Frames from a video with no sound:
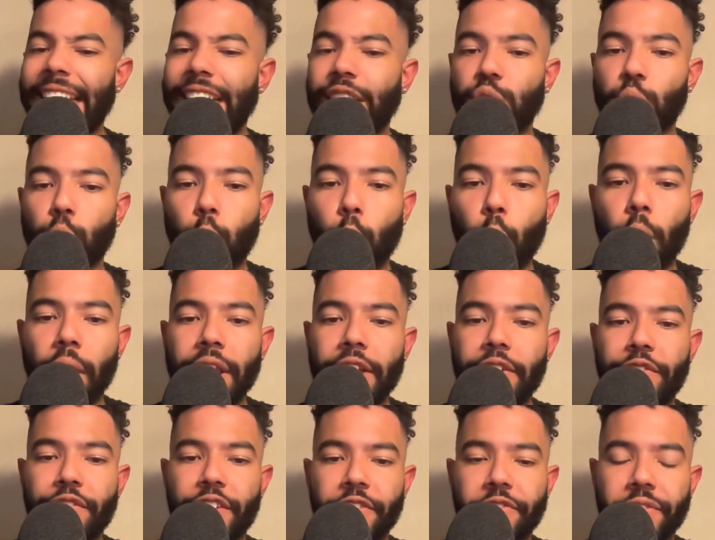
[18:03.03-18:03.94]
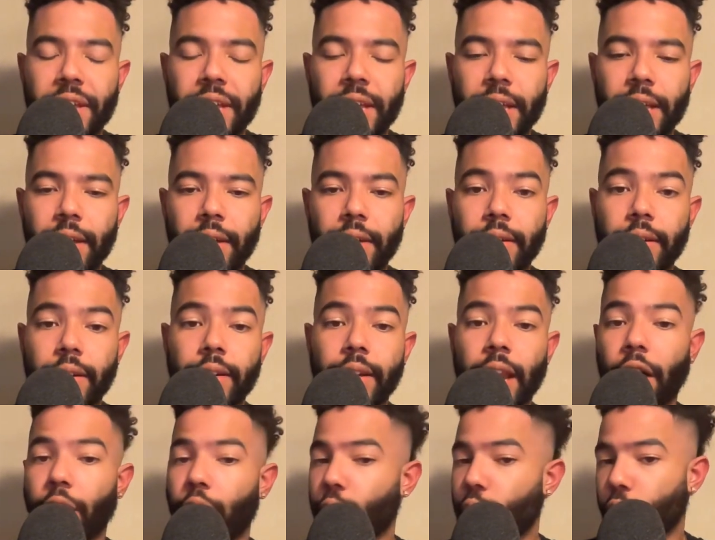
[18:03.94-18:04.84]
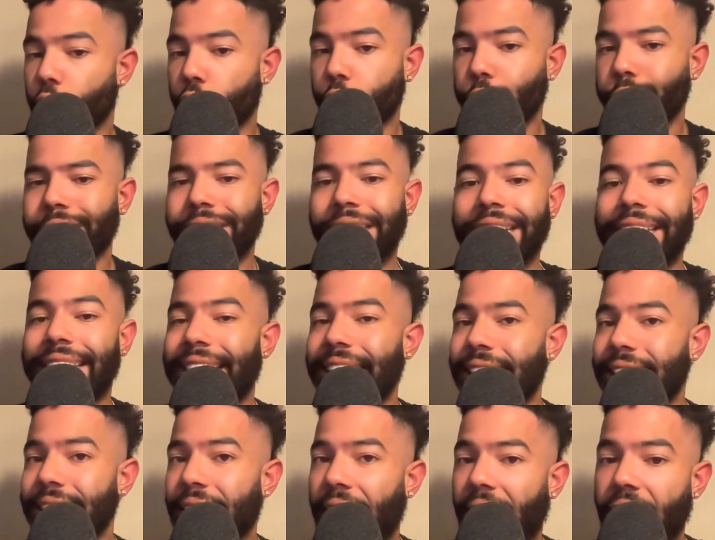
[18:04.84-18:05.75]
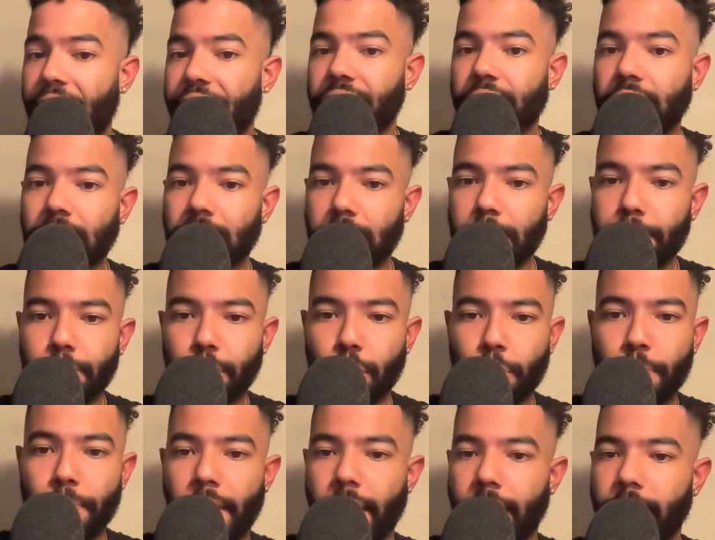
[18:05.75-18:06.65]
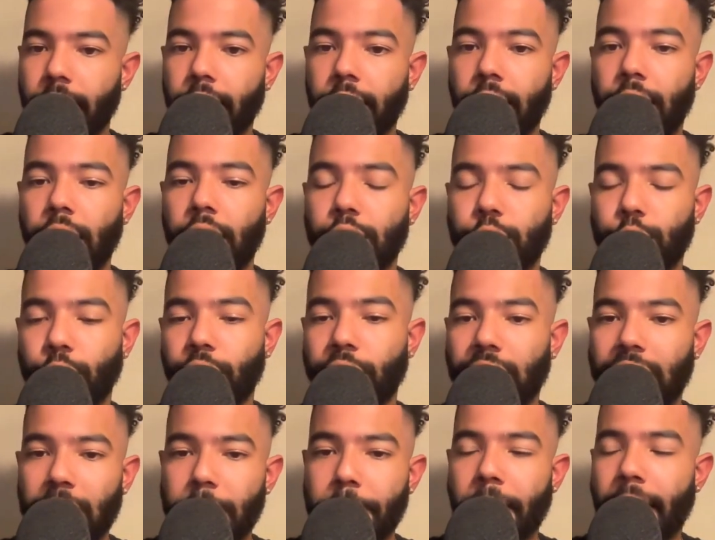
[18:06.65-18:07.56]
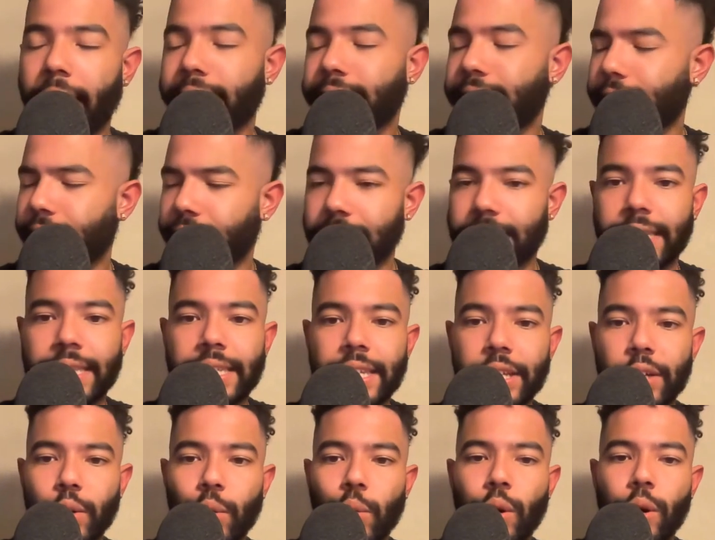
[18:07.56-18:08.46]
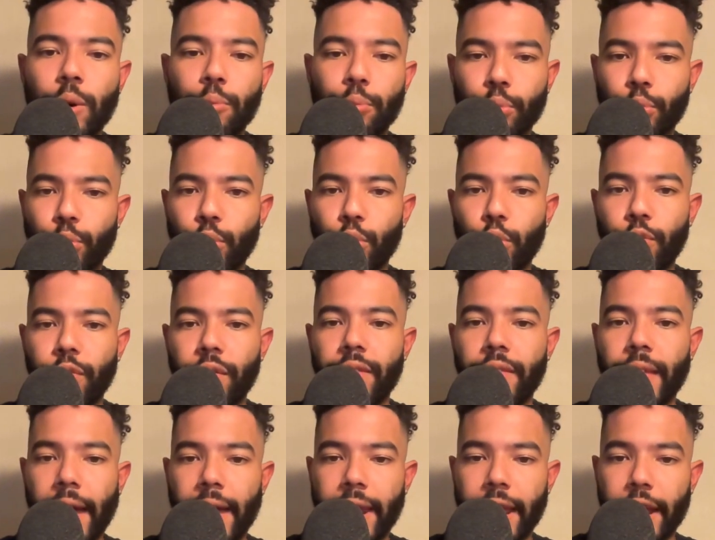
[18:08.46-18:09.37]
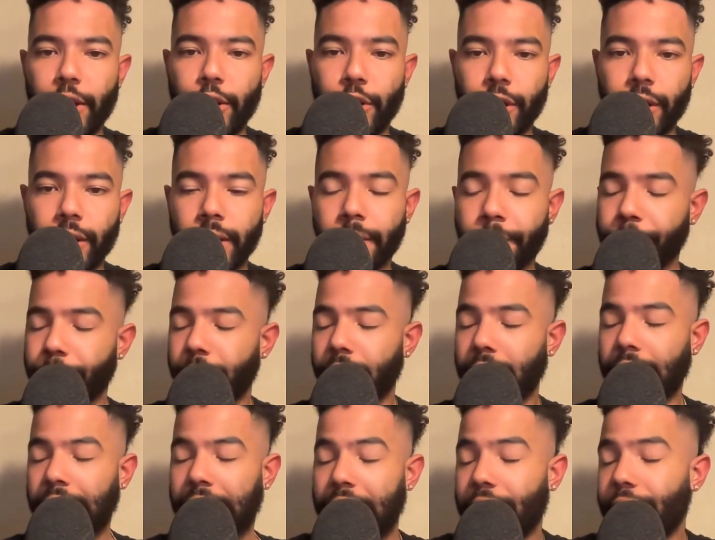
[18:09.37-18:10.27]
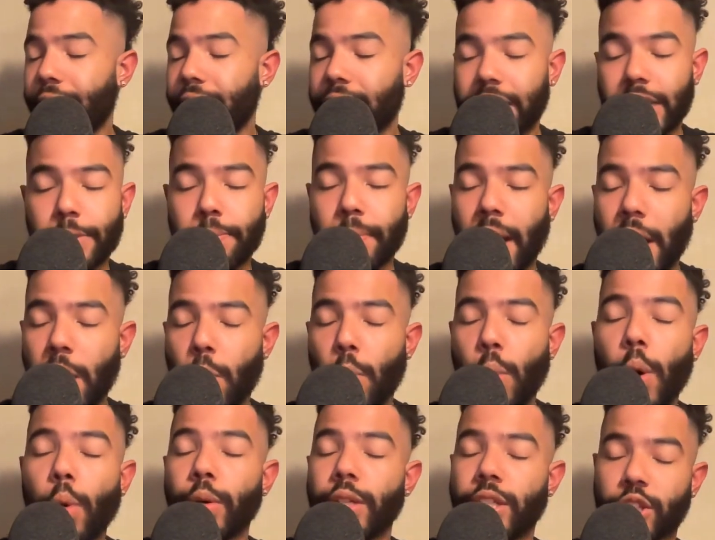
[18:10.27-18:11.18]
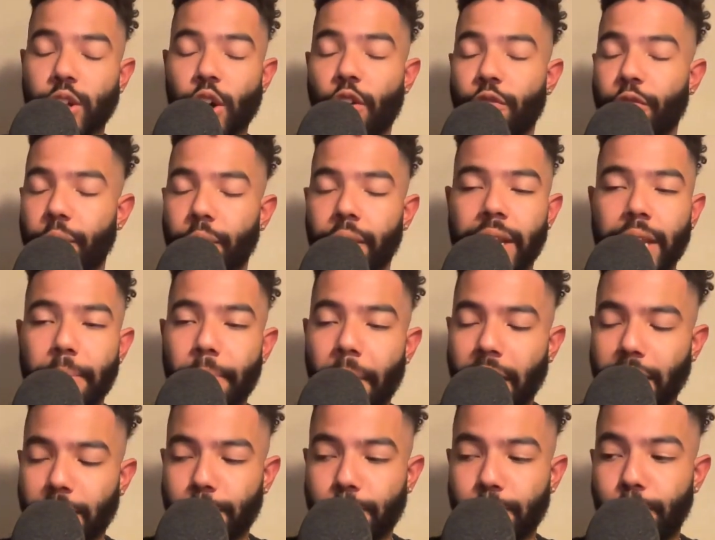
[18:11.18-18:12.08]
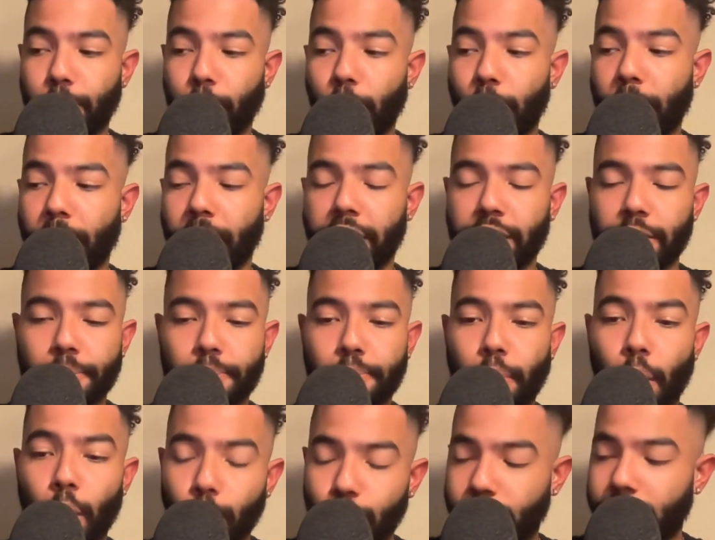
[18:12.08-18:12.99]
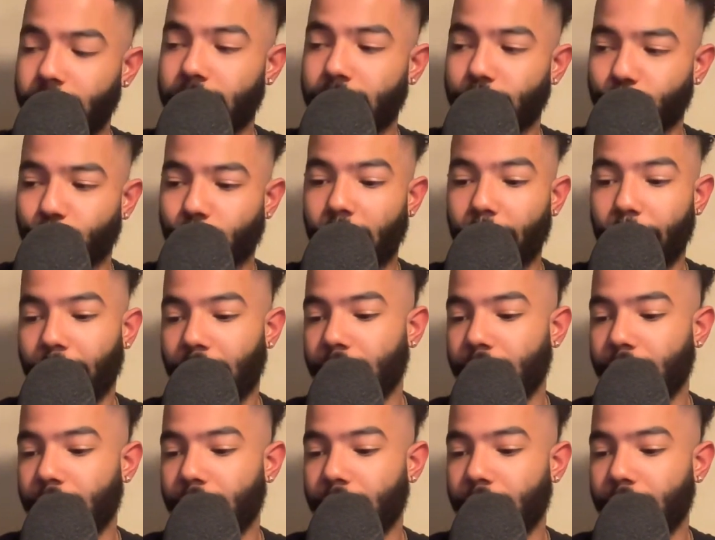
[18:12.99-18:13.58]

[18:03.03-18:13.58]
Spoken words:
in 2015. Now, the Royals did have an elite bullpen, so the D-backs can still improve in that area, even despite what we saw from the D-backs bullpen this postseason, right?